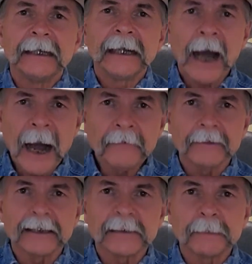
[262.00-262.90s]

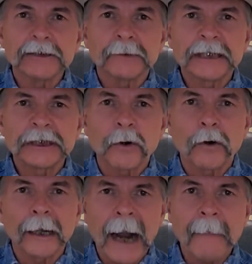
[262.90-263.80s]
Congress must
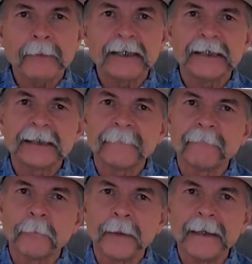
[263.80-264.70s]
restore competition
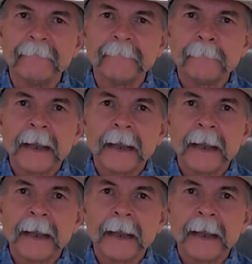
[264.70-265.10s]
for beef